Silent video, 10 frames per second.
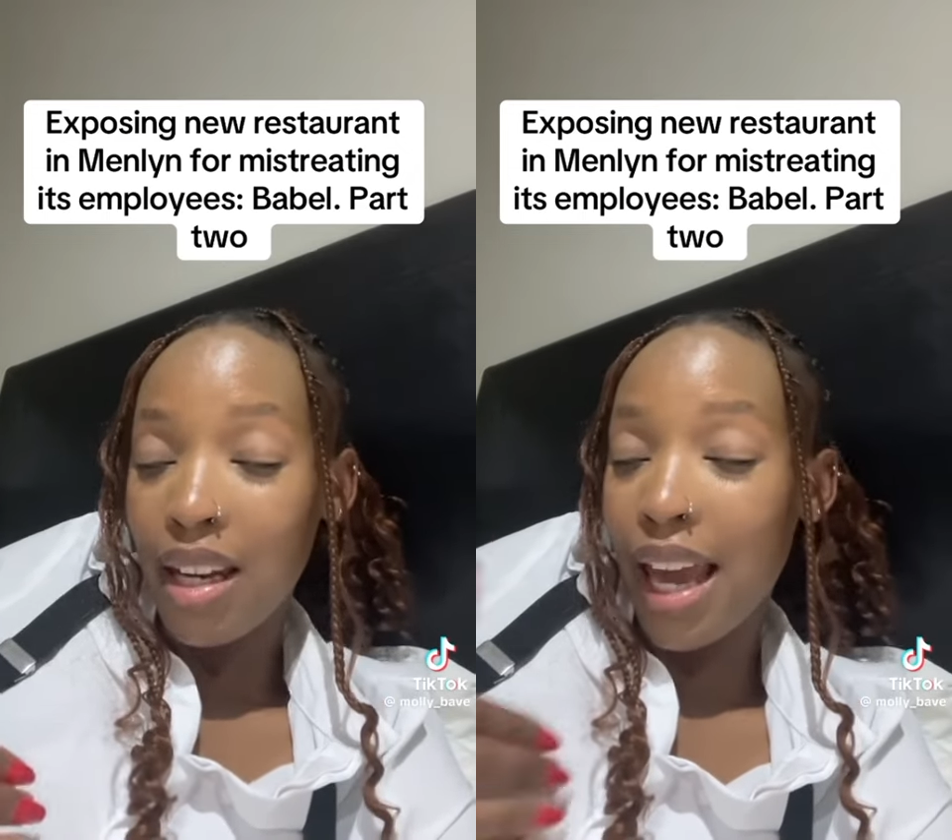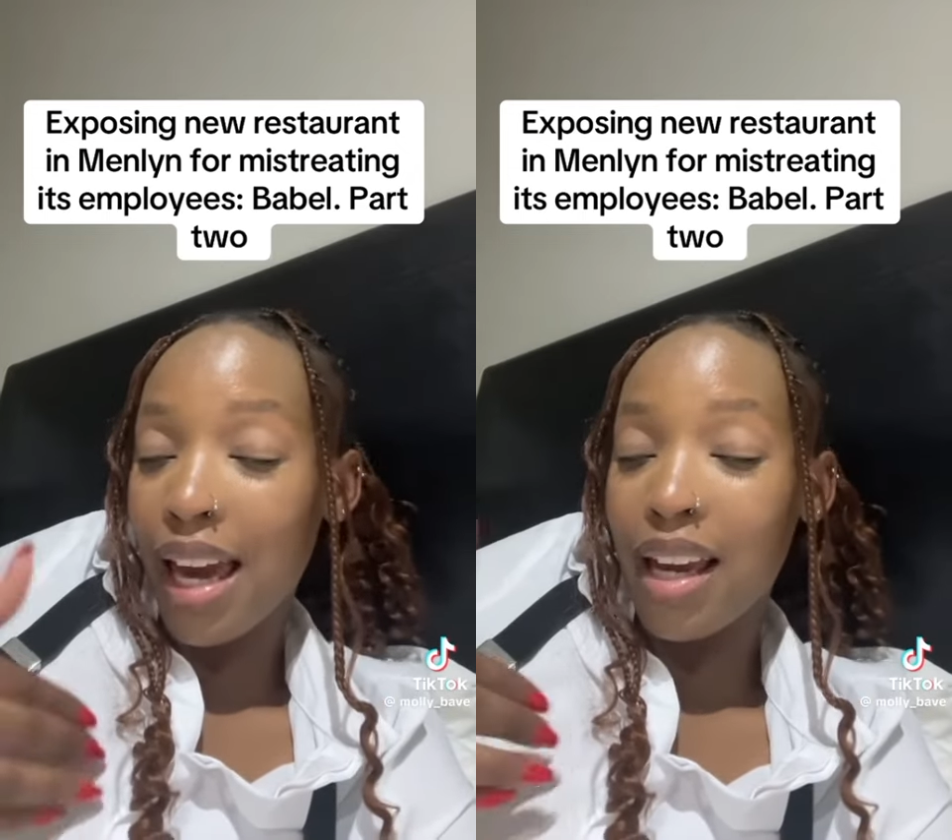
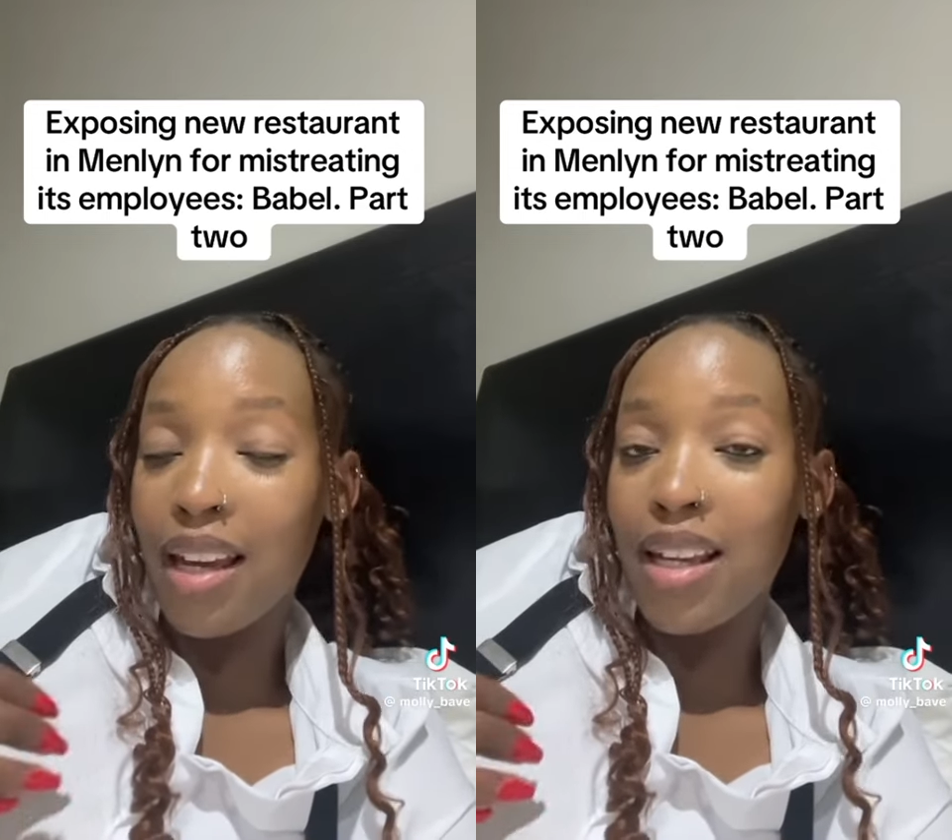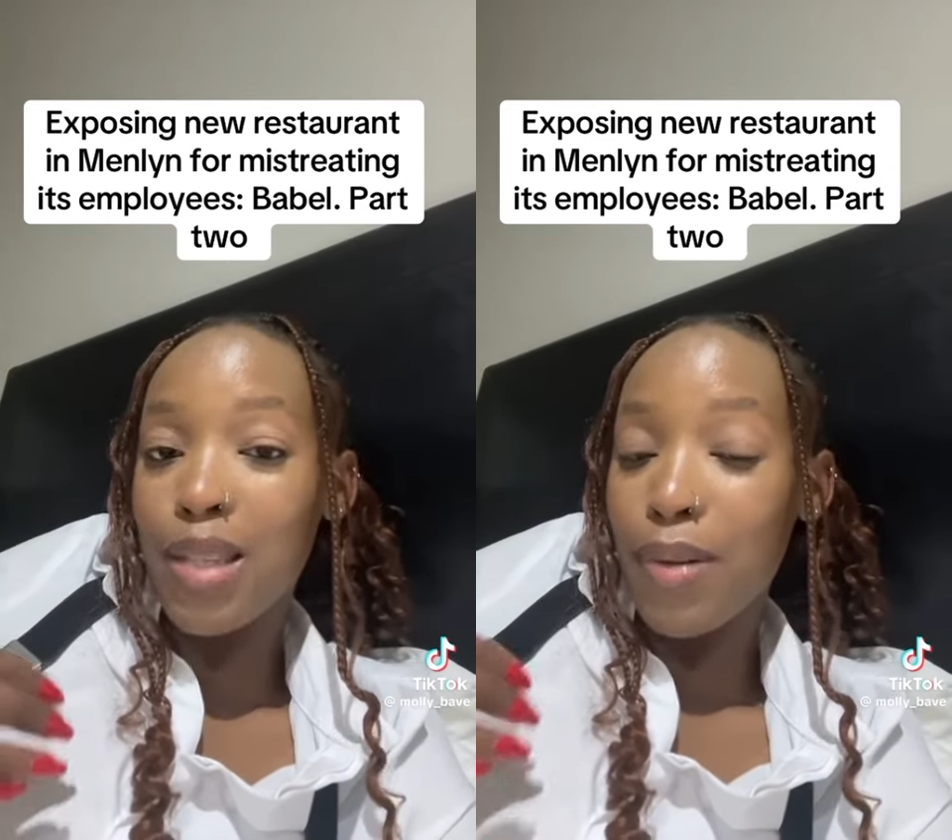
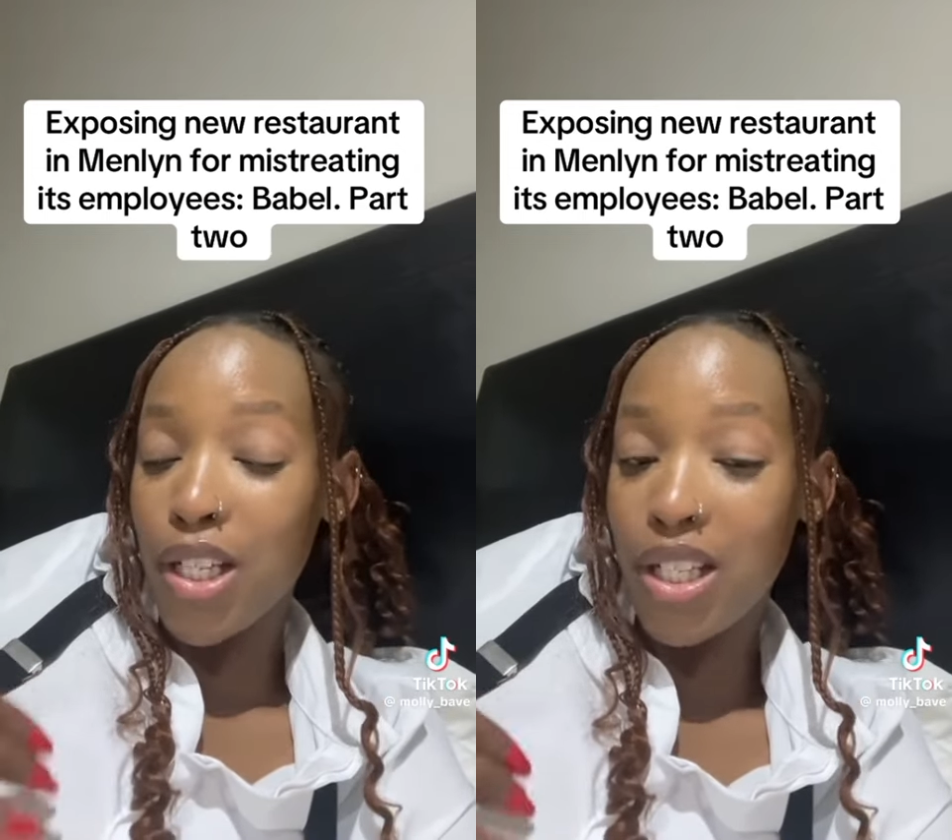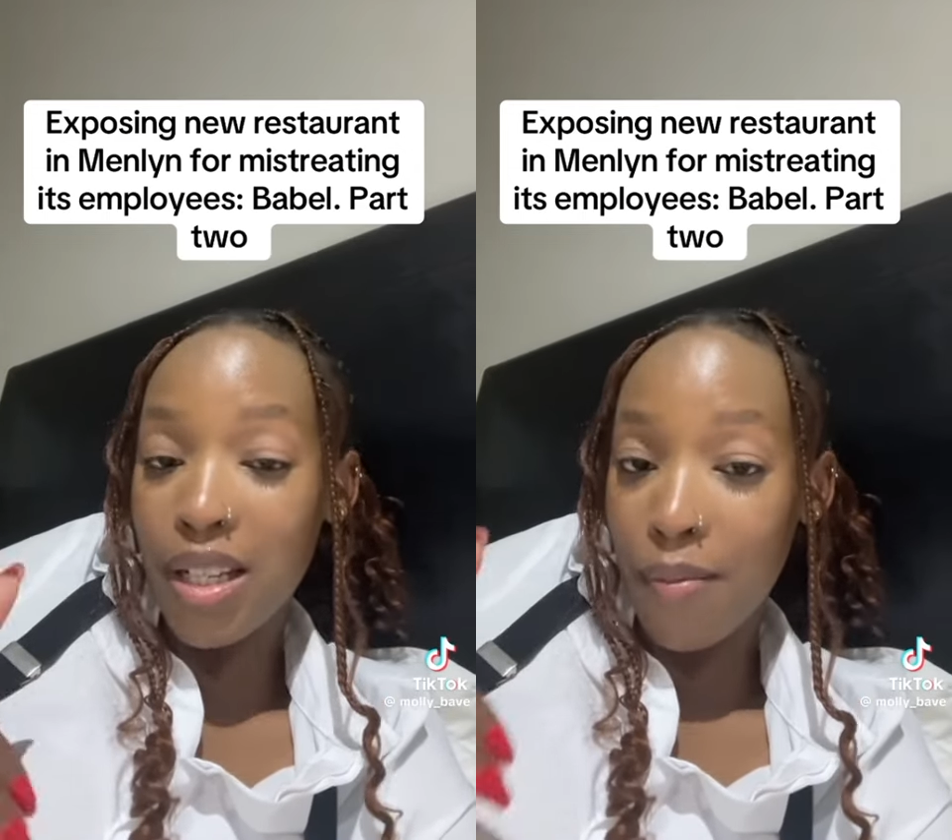Like
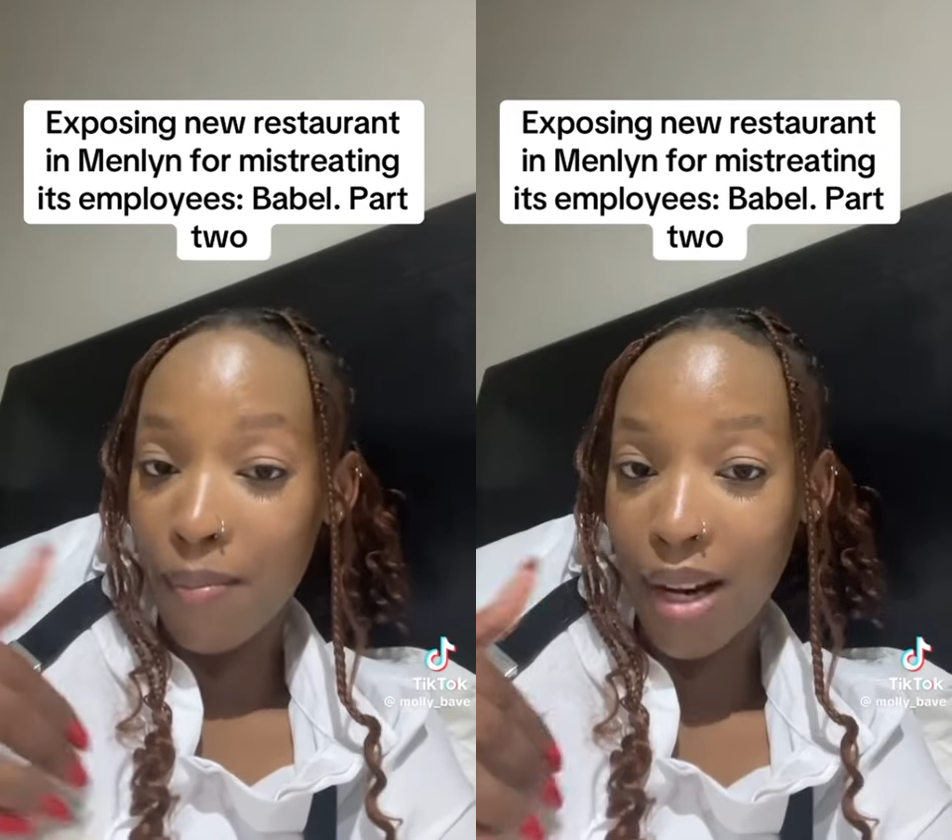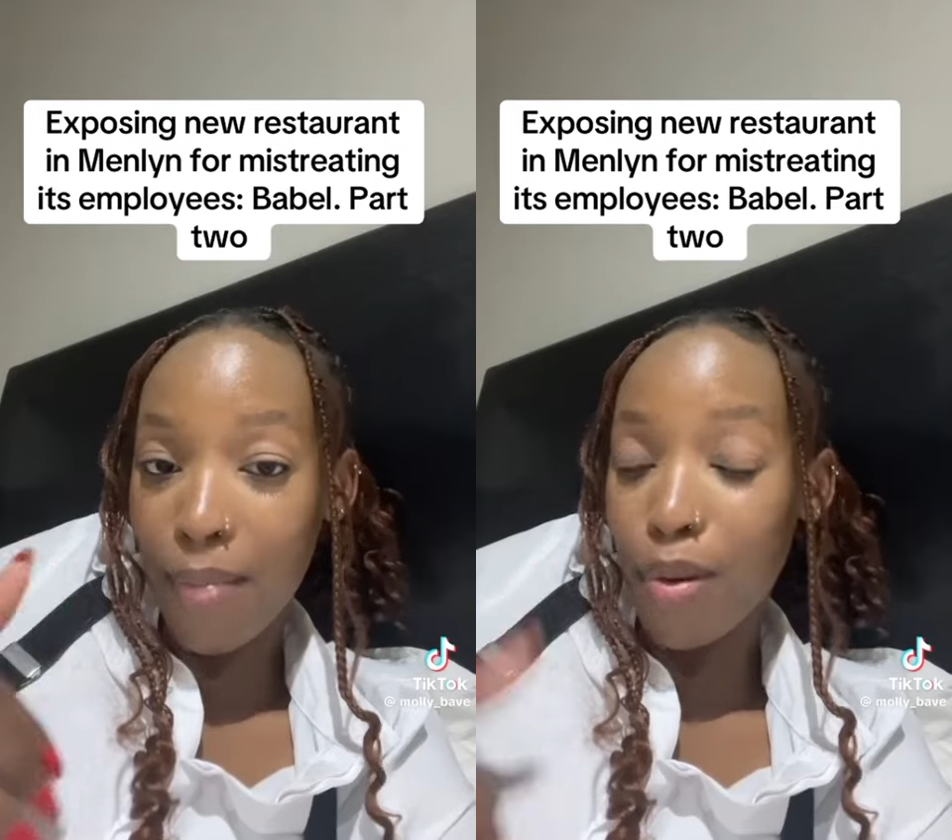especially
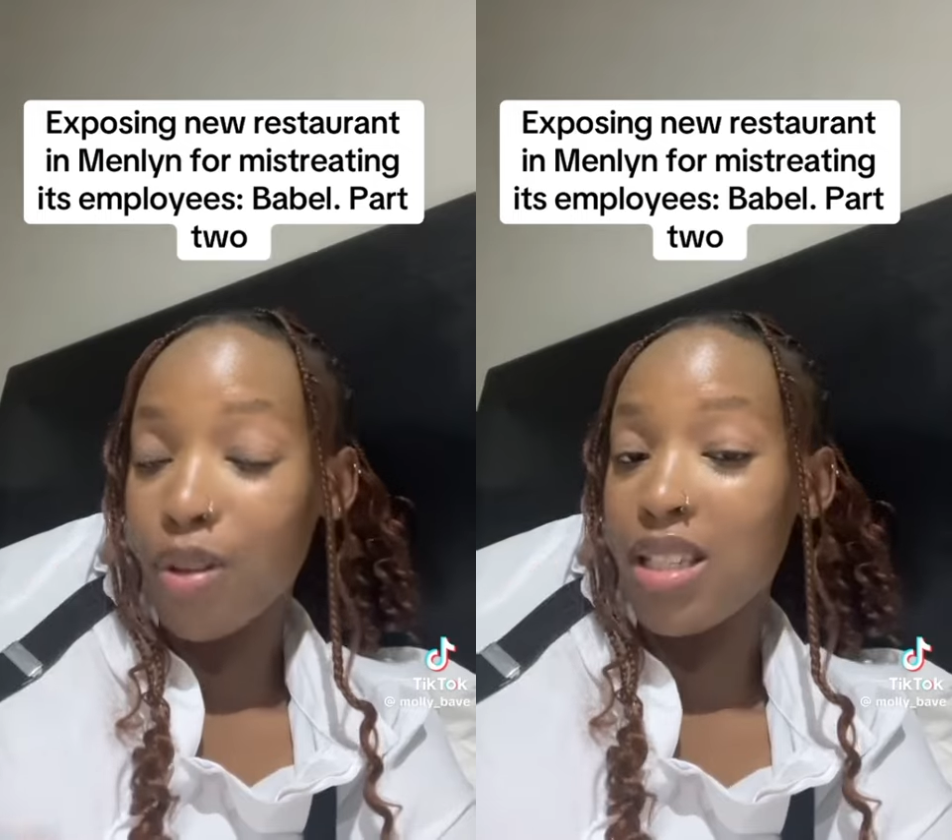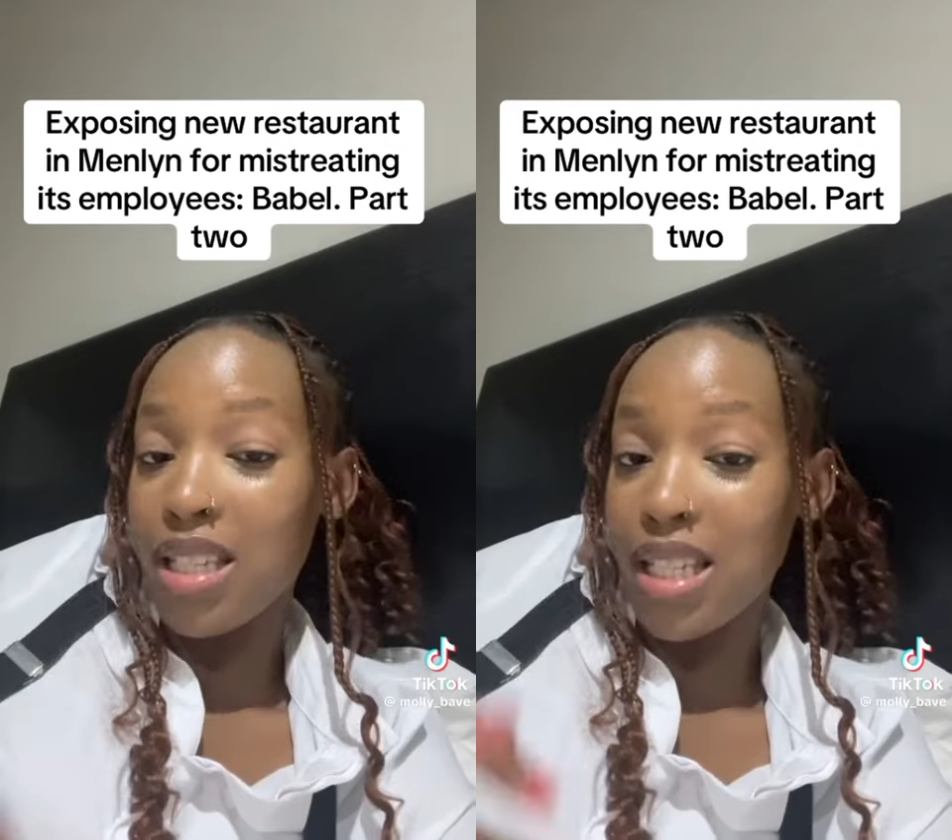mna
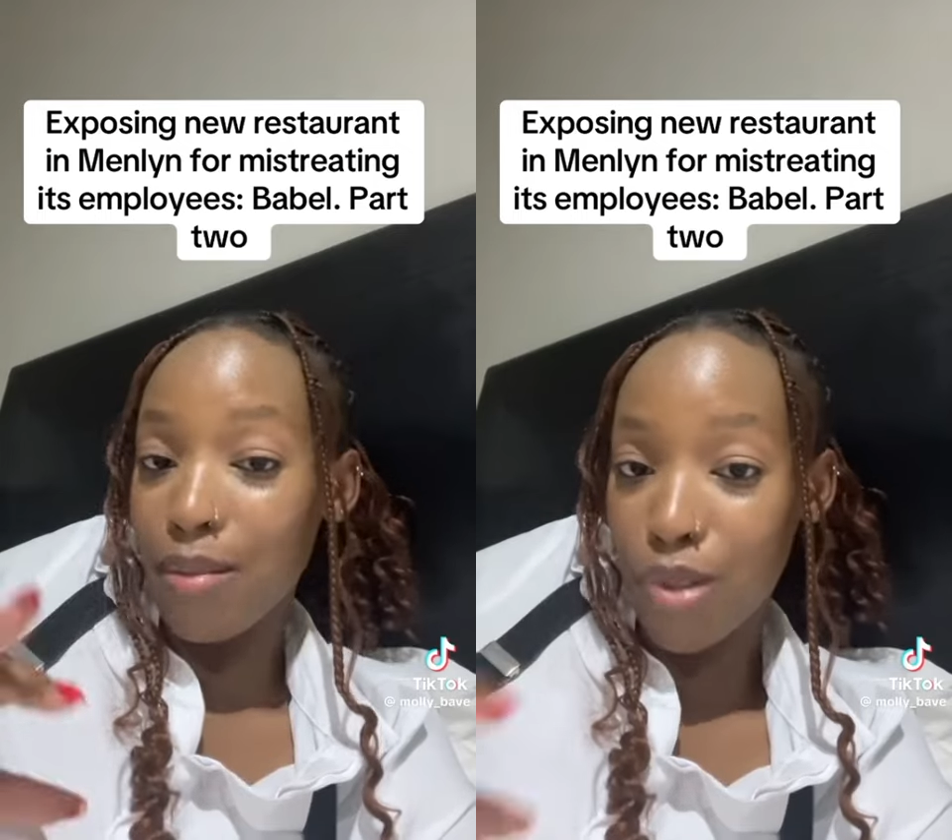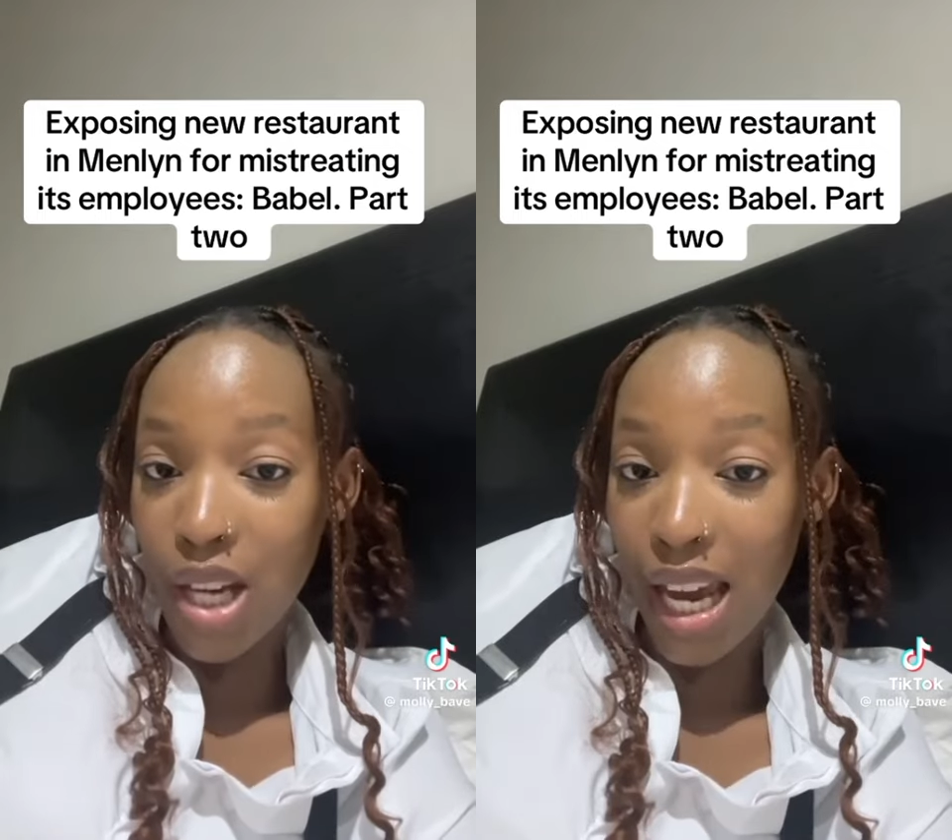because ndimtsha